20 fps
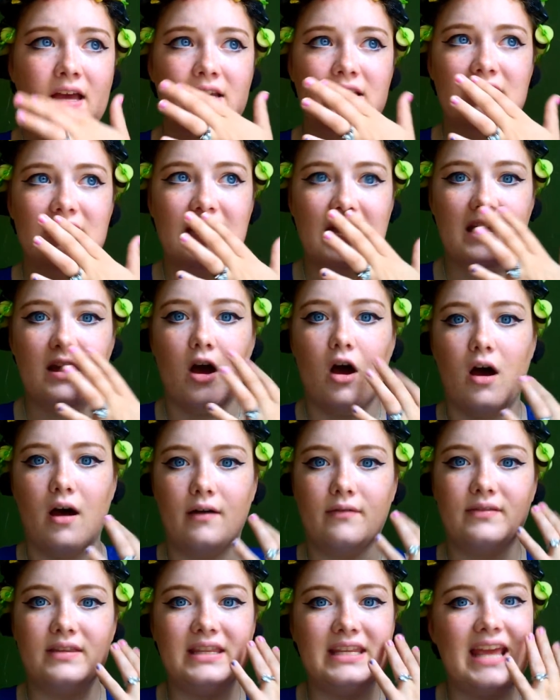to get
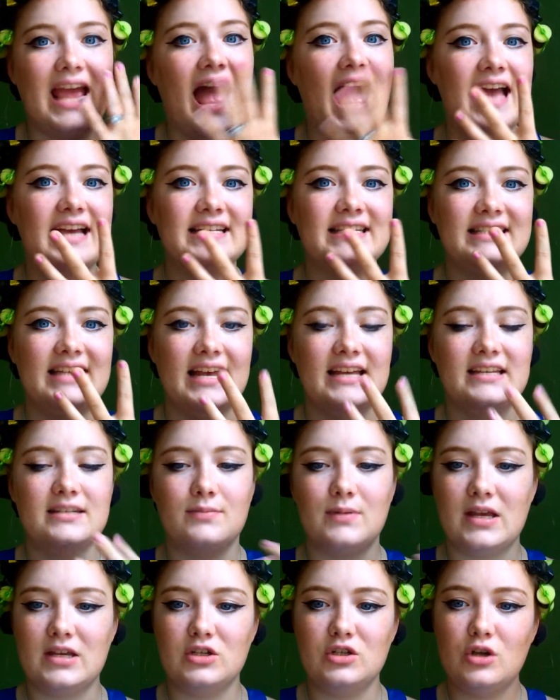off the excess,
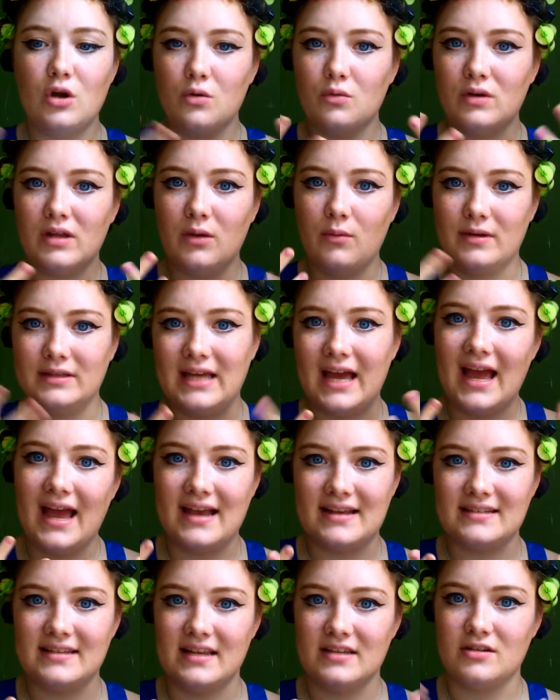because you don't really want that
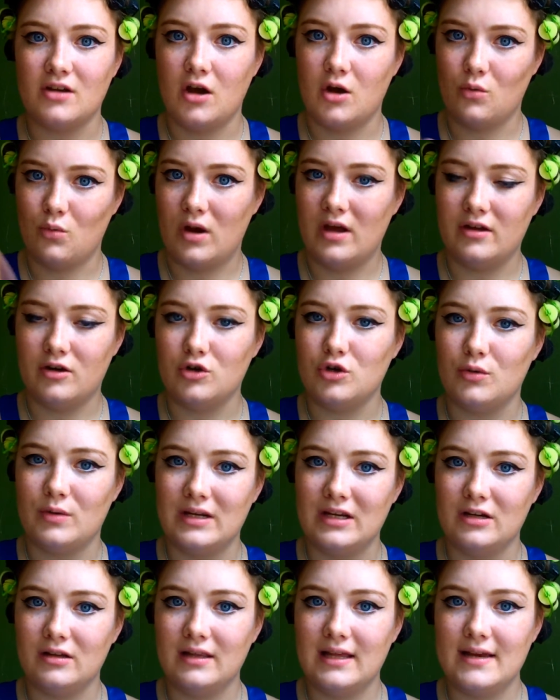excess on while you're
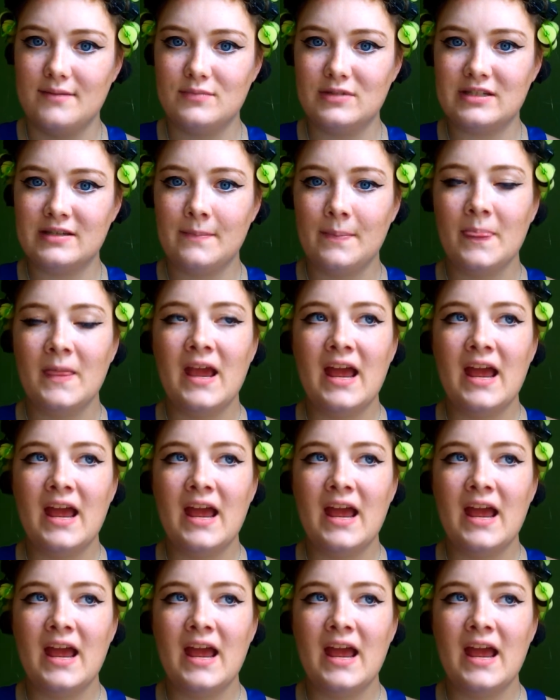doing your lips.